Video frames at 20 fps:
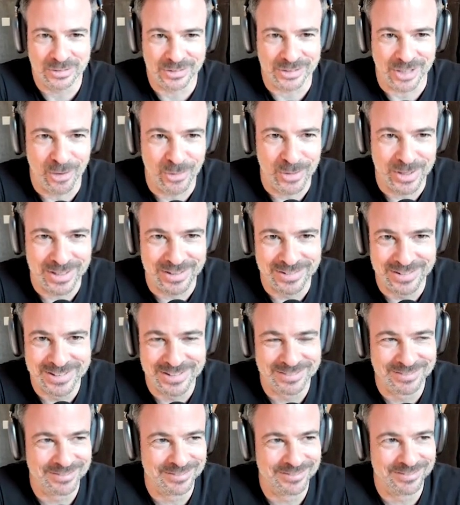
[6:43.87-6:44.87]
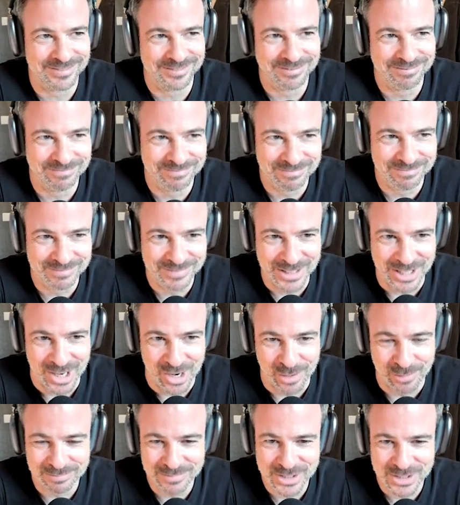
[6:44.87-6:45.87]
Go and,
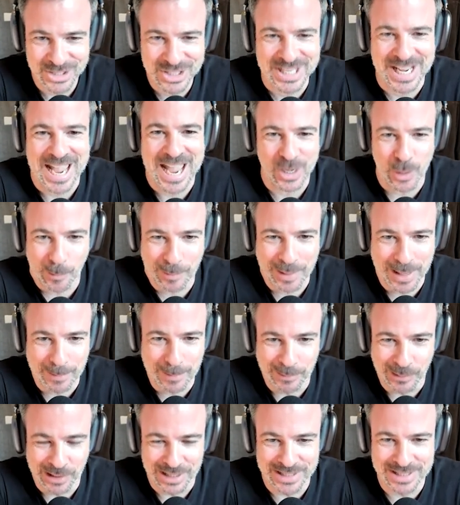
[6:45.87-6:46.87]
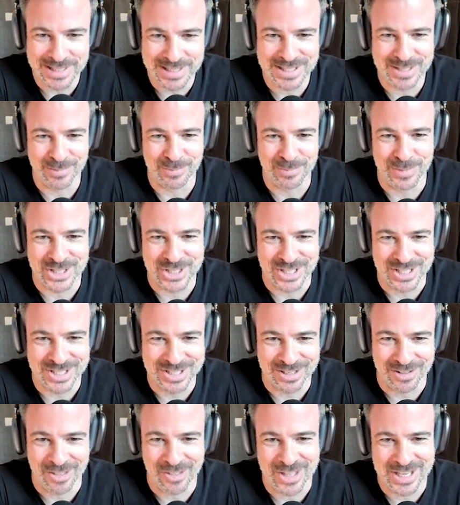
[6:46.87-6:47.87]
scare your people into submission
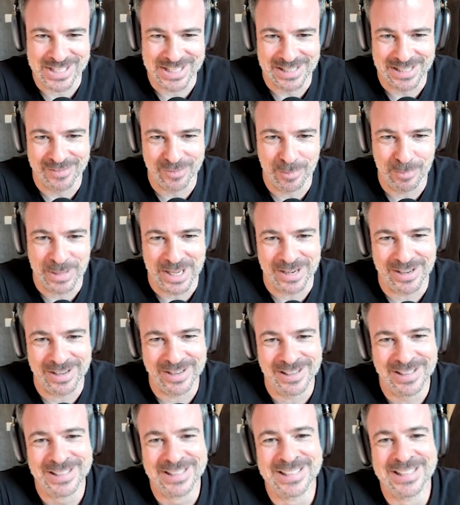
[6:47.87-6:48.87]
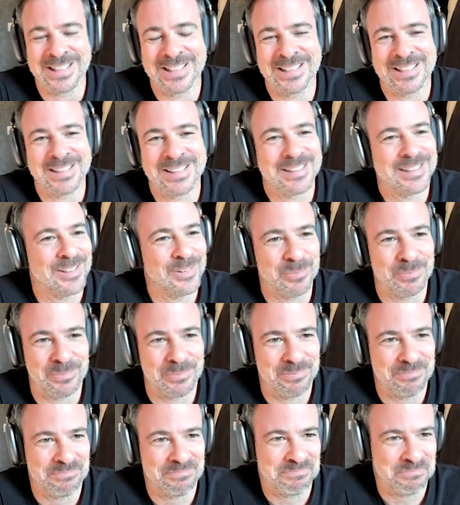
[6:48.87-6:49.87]
so that they deliver better.
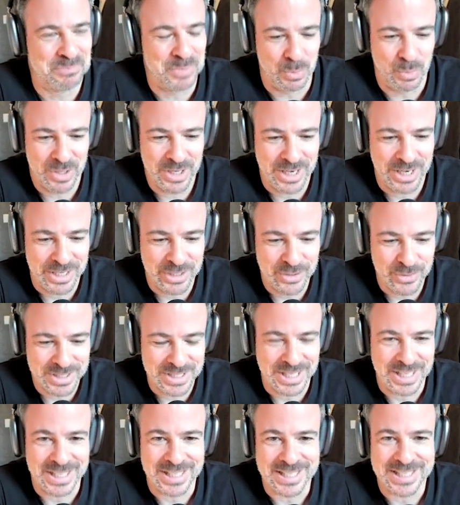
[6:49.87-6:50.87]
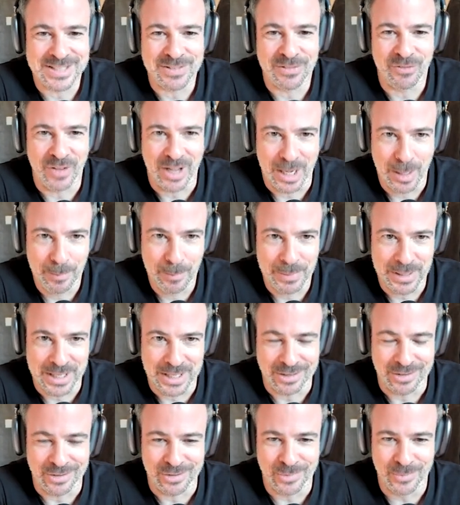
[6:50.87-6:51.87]
But we're not interested in developing
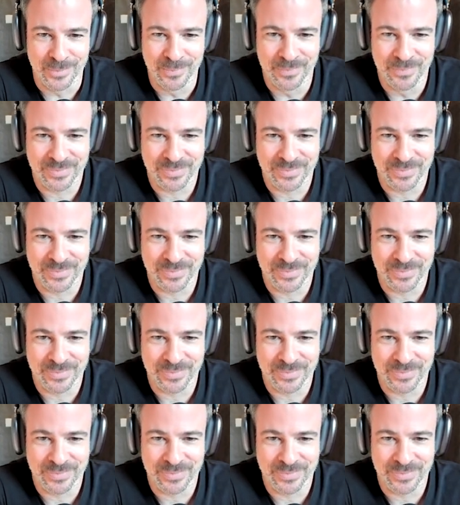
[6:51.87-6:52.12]
you.